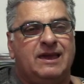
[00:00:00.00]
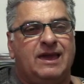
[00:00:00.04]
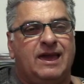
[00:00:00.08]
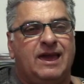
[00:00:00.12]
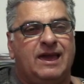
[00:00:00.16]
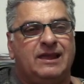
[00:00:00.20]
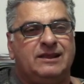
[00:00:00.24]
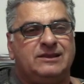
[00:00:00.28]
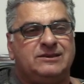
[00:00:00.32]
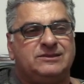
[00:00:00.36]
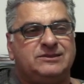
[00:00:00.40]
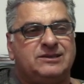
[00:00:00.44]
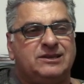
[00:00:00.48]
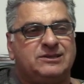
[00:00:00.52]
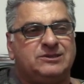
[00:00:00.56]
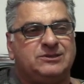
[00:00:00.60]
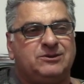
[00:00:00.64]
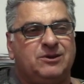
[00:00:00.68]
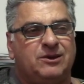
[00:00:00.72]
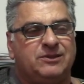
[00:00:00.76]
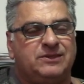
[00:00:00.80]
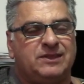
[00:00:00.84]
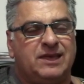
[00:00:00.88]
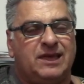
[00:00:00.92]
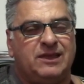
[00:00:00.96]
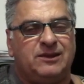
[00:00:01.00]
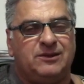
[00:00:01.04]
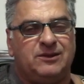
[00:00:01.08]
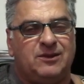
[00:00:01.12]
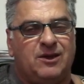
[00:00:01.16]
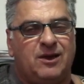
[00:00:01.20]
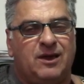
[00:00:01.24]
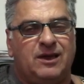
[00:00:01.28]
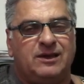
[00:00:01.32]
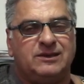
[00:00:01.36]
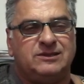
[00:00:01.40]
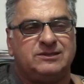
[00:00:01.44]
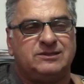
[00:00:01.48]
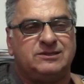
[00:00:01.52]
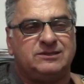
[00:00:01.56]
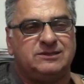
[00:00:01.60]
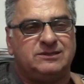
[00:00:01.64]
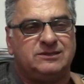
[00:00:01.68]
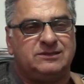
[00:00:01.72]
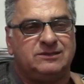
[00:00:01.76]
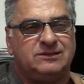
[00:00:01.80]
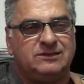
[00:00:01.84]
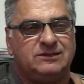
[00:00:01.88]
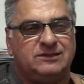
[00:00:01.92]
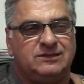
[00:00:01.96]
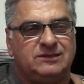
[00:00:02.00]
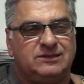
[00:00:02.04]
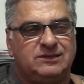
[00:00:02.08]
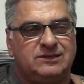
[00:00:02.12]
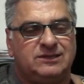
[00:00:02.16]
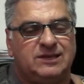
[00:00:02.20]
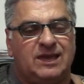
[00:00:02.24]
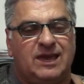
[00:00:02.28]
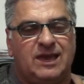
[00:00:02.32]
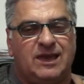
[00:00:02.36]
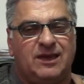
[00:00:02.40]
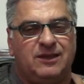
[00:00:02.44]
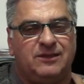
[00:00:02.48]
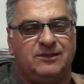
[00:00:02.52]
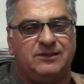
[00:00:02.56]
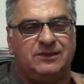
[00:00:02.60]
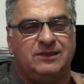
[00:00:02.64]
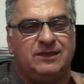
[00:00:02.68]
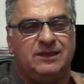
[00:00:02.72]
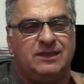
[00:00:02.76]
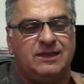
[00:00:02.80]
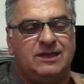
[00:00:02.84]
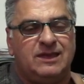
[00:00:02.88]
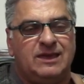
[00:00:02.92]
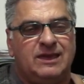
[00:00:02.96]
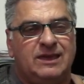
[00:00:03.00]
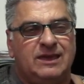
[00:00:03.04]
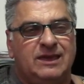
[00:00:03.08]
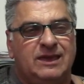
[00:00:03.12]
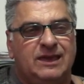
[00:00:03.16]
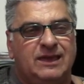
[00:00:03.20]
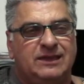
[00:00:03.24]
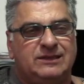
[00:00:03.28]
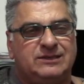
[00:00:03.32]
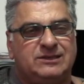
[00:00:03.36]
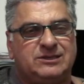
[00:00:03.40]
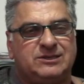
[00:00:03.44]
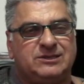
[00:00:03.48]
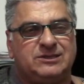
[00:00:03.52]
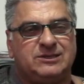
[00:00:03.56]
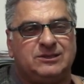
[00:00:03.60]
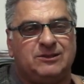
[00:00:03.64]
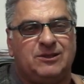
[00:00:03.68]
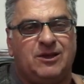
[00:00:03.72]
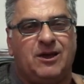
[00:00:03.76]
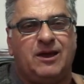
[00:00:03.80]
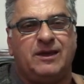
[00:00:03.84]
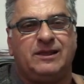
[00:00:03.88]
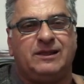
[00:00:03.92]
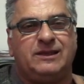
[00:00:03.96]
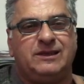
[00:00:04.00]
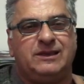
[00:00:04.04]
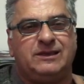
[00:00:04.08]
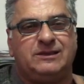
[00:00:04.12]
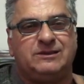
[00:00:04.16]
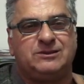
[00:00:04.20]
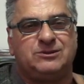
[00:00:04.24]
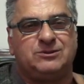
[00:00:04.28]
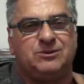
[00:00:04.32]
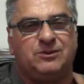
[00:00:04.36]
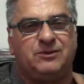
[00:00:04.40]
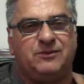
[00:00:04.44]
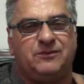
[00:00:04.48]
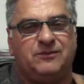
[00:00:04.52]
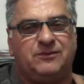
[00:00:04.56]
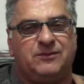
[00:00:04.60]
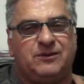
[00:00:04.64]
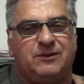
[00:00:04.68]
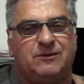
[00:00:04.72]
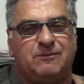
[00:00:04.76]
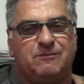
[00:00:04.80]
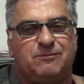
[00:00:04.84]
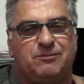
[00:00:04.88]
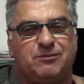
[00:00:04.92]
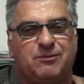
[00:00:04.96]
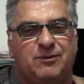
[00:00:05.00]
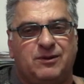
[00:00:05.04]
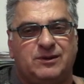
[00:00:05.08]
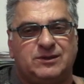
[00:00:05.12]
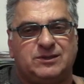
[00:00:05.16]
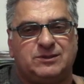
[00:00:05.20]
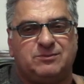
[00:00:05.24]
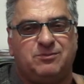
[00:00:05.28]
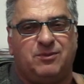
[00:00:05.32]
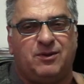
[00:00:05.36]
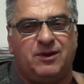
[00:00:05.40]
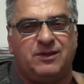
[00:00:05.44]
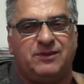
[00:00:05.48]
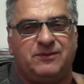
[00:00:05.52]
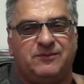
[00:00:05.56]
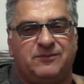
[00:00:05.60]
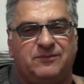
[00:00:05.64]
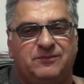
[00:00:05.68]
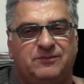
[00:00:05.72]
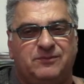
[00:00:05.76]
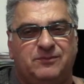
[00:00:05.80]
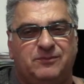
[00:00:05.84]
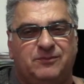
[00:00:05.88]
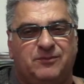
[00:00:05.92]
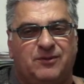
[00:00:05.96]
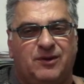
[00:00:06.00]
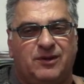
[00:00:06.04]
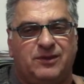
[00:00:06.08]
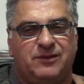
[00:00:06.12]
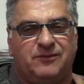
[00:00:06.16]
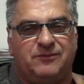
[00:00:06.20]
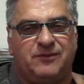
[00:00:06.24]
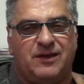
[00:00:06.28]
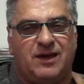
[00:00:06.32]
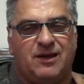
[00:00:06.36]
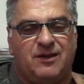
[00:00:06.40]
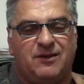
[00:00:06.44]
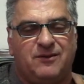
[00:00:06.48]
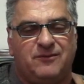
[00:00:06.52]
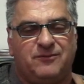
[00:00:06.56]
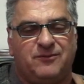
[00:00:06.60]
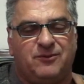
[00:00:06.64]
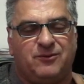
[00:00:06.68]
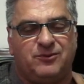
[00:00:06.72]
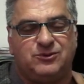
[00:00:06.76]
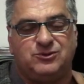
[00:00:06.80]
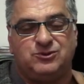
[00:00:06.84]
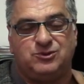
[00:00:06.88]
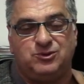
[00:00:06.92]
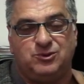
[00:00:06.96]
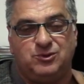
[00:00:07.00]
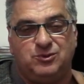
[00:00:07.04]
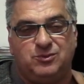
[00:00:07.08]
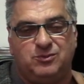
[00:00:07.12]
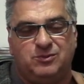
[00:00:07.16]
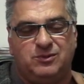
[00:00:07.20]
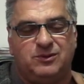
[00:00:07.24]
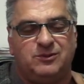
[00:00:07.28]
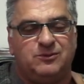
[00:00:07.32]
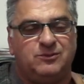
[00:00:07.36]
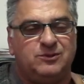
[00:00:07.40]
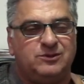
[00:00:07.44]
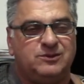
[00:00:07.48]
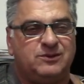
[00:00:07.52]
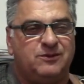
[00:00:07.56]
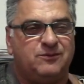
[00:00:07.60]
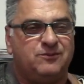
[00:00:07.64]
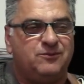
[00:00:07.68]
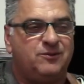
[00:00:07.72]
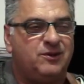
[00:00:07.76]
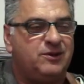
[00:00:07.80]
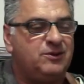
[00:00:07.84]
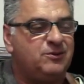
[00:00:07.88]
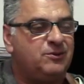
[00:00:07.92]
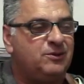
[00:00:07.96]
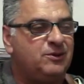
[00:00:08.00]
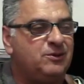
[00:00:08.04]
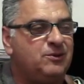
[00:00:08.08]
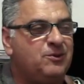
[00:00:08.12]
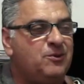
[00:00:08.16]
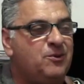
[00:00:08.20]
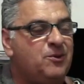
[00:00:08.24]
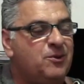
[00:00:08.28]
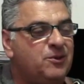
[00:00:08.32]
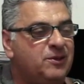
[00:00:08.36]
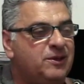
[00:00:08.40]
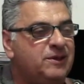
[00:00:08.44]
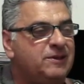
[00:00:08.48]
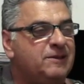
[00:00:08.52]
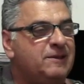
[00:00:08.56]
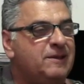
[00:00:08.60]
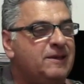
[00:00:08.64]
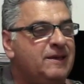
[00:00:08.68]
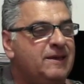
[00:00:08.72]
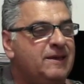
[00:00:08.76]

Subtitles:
And it's just got that nice sound. It's slightly sort of compressed by the valve or tube, whichever way you want to call it.